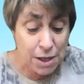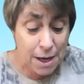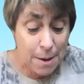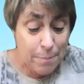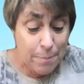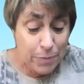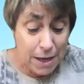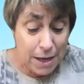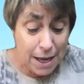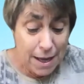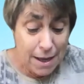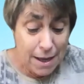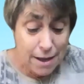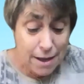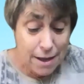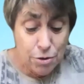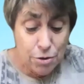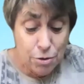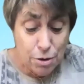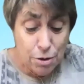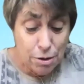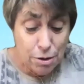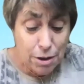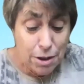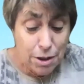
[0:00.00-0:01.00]
And
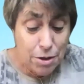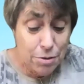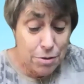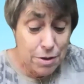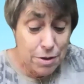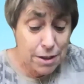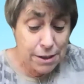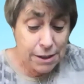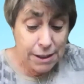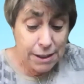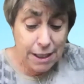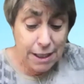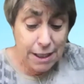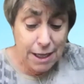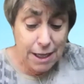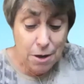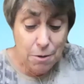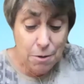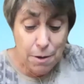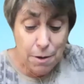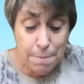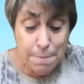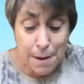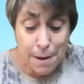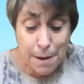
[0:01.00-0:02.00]
earlier this year,
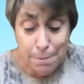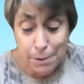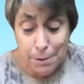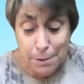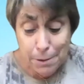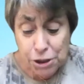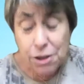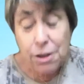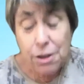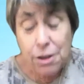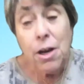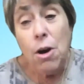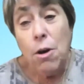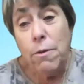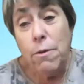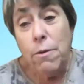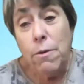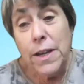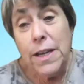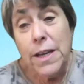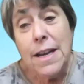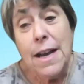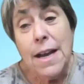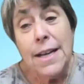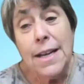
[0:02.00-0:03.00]
we published a
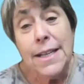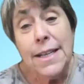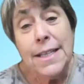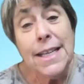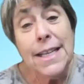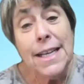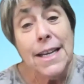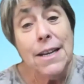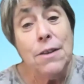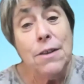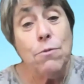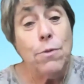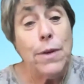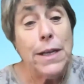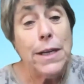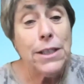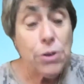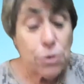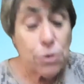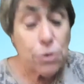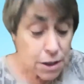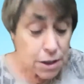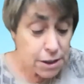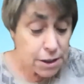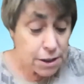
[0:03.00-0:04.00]
COVID-19
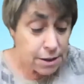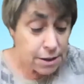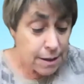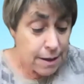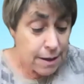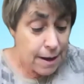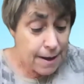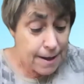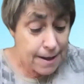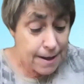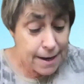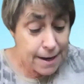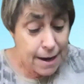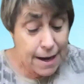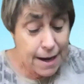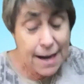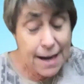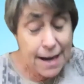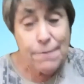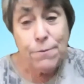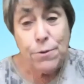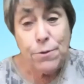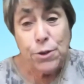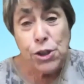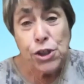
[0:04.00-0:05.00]
resource guide
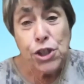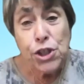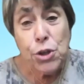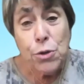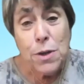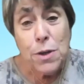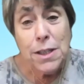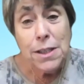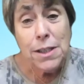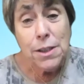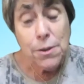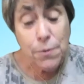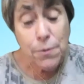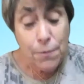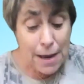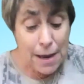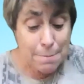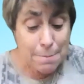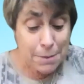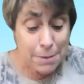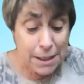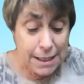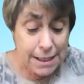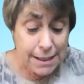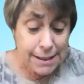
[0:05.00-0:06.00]
for students,
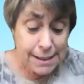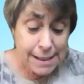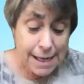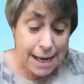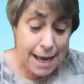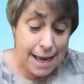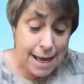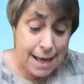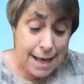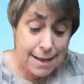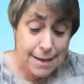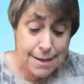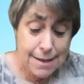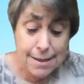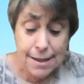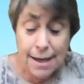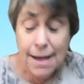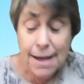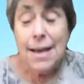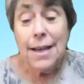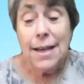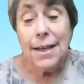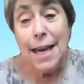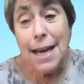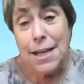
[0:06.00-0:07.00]
families, and
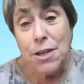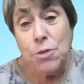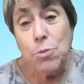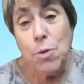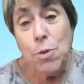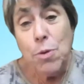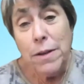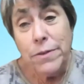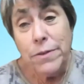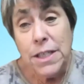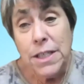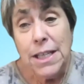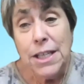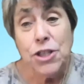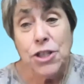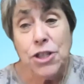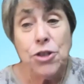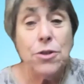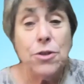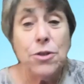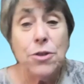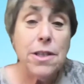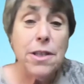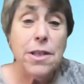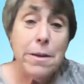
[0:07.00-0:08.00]
K-12
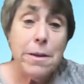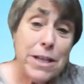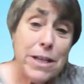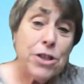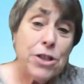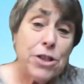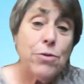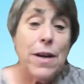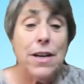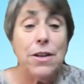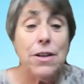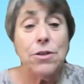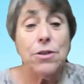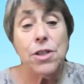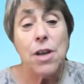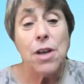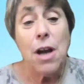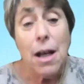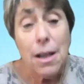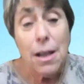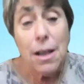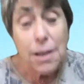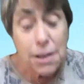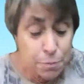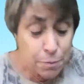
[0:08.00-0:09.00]
teachers, administrators,
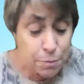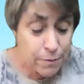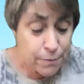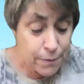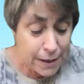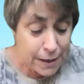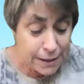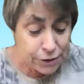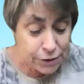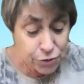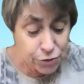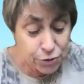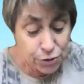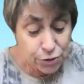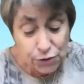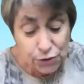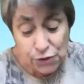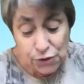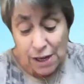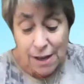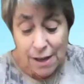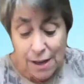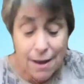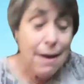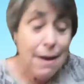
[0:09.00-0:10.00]
college professors,
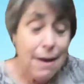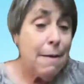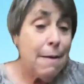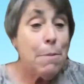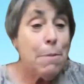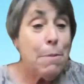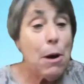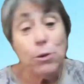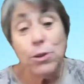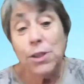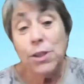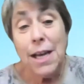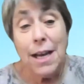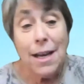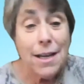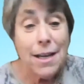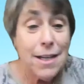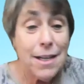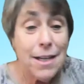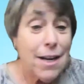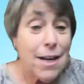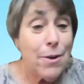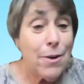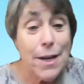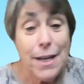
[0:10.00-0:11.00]

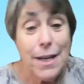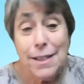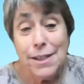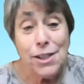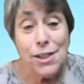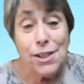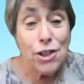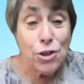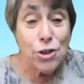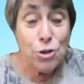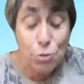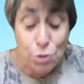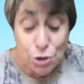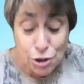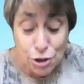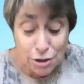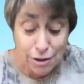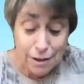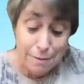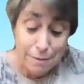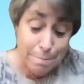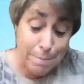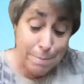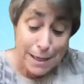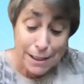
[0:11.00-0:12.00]
post-secondary institutional
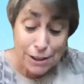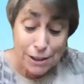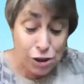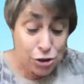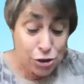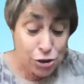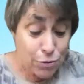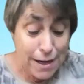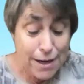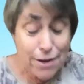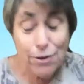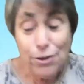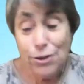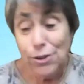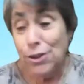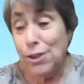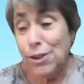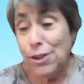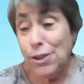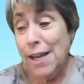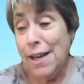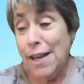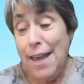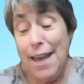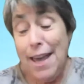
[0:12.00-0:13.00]
administrators,
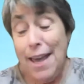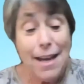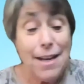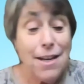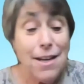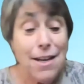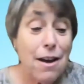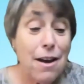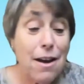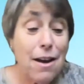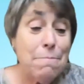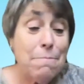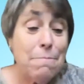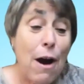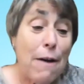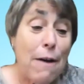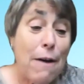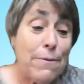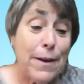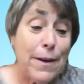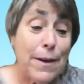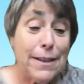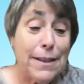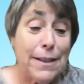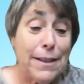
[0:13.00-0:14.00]
and
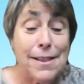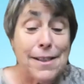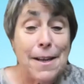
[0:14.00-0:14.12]
nonprofits.